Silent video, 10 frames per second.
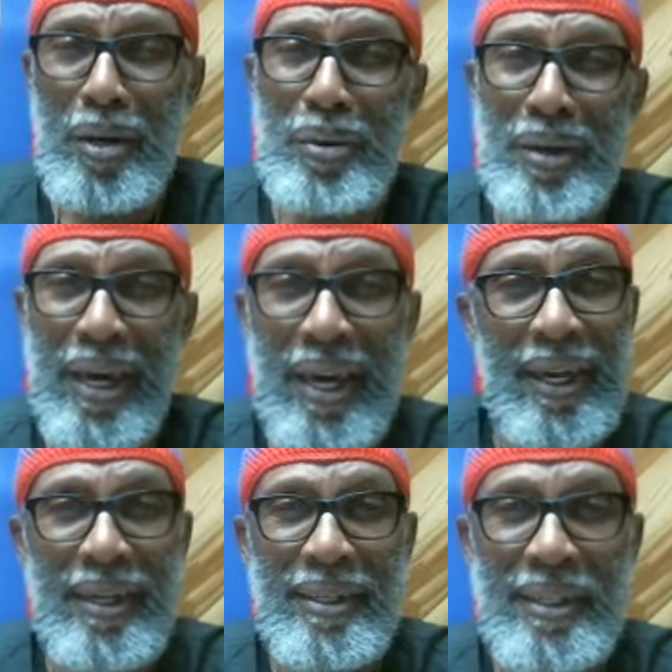
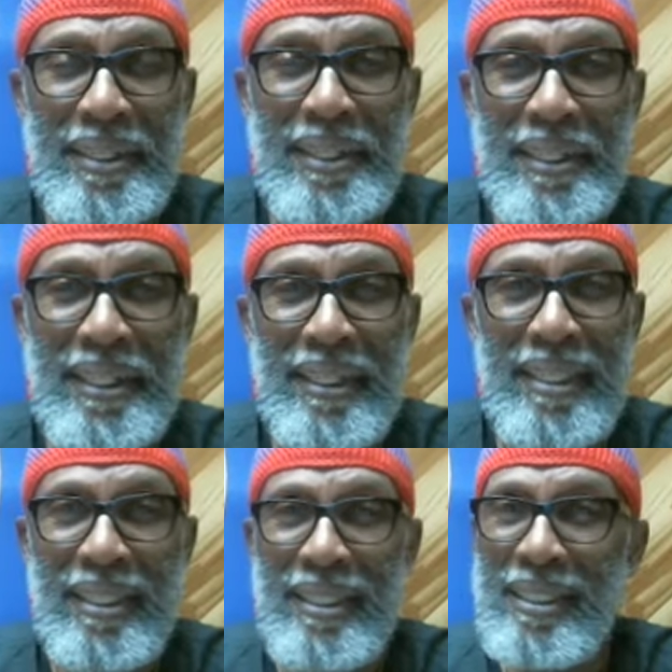okay.
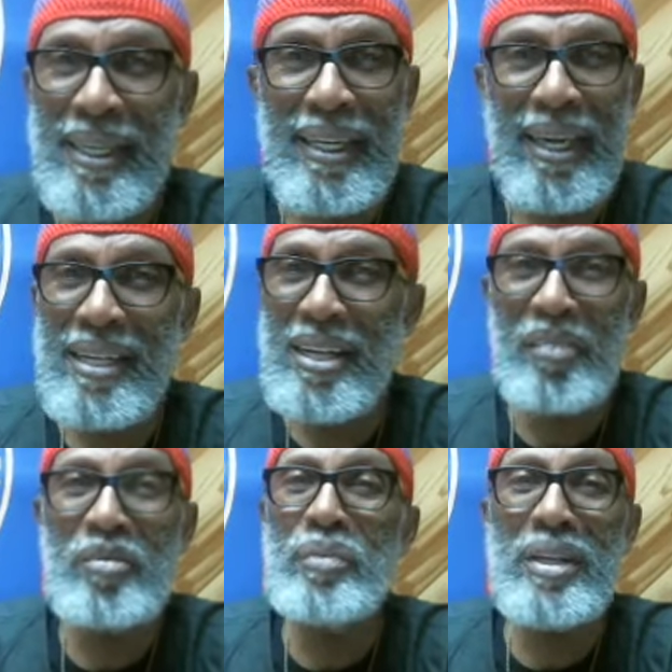He said he ain't
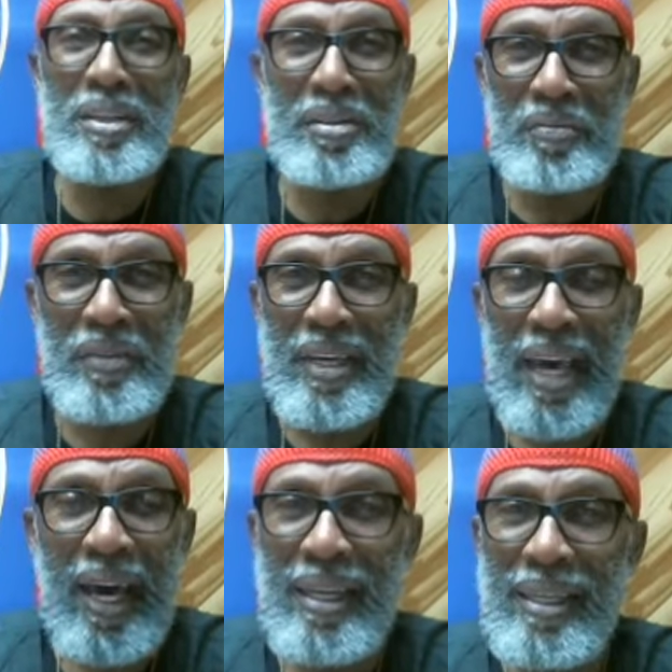never been in the
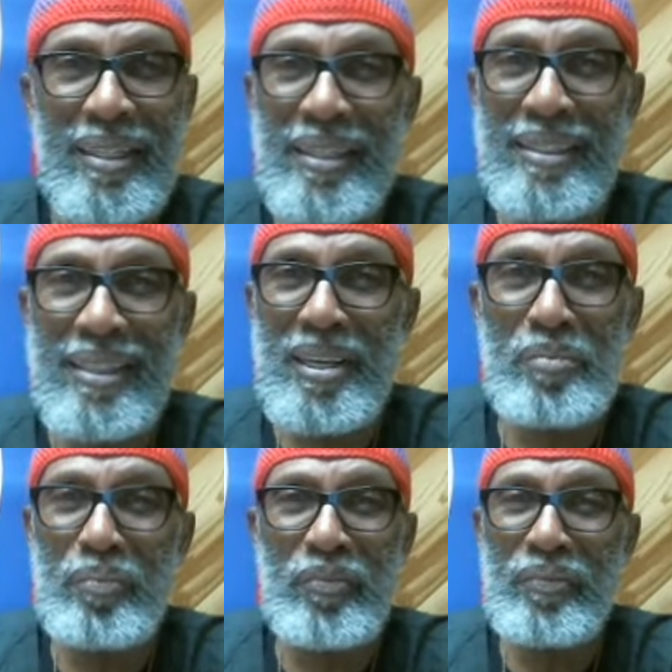fiat. He, he, said
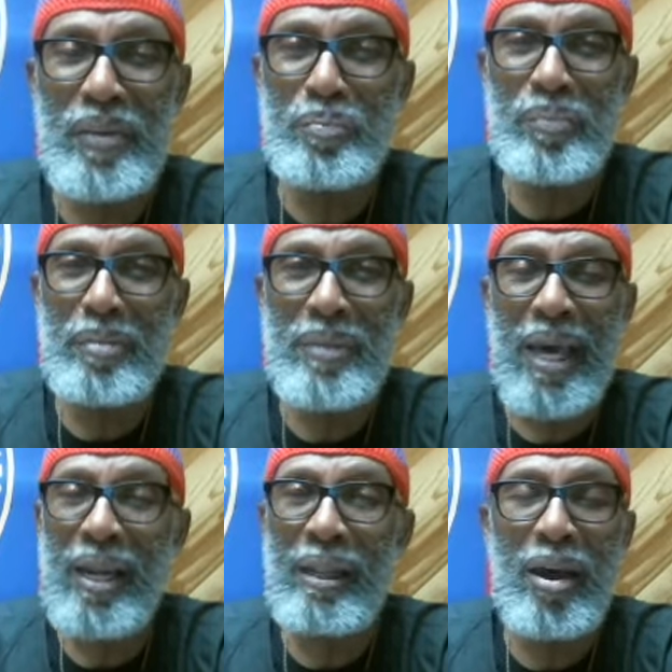he, he peeped
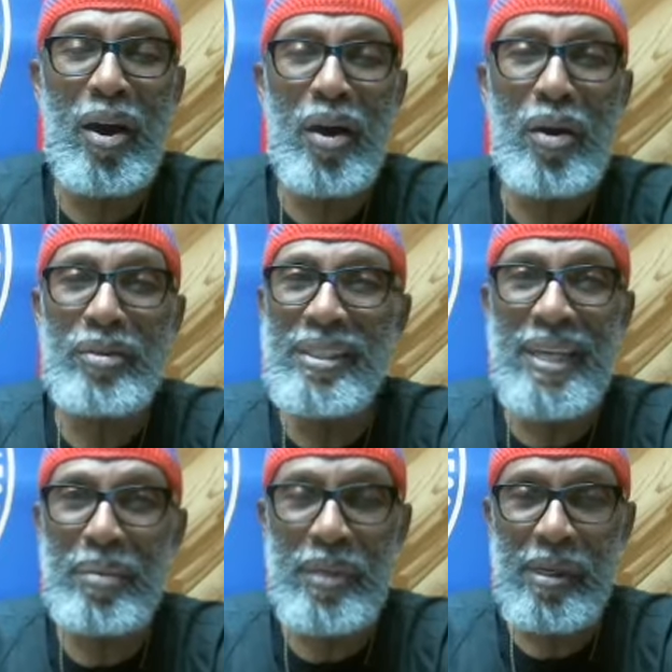that a long
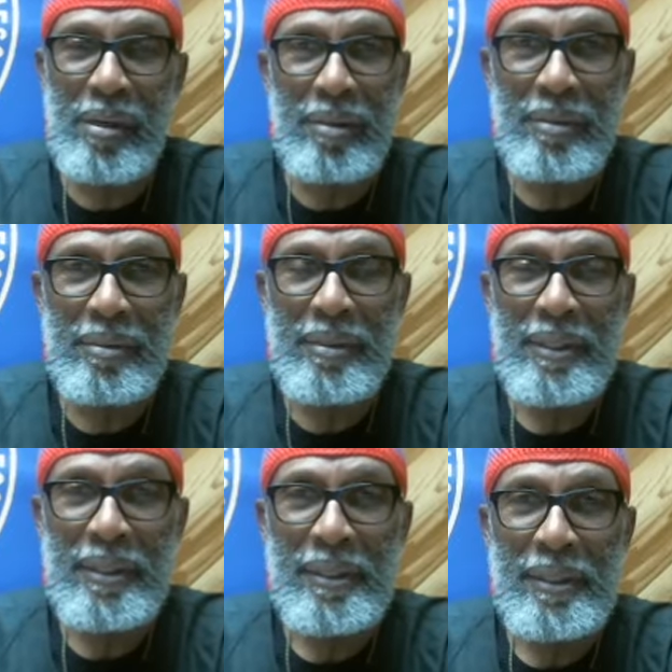time ago.
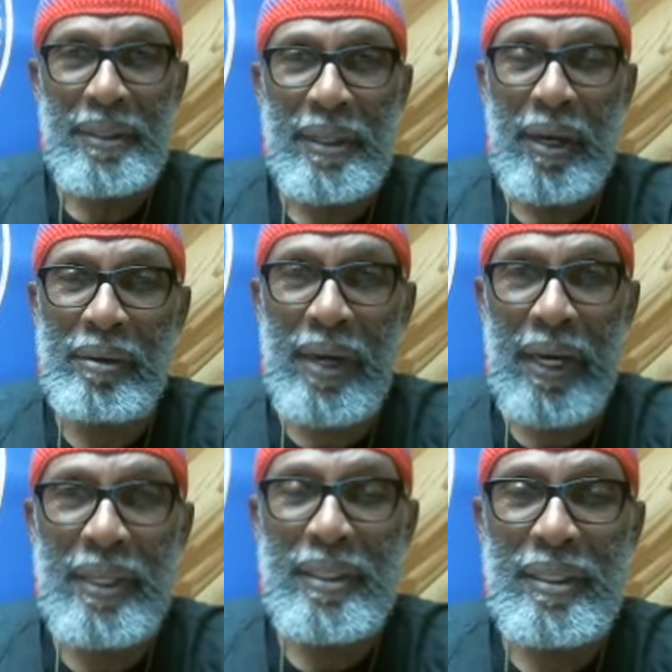All
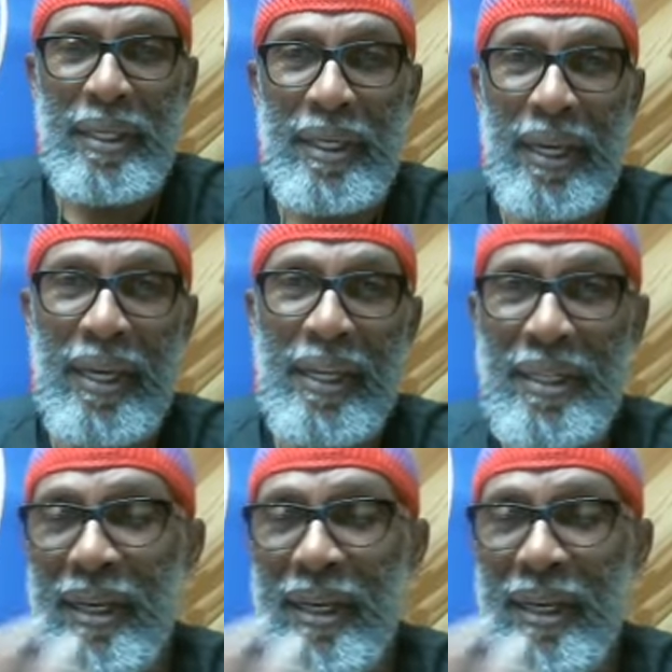right. And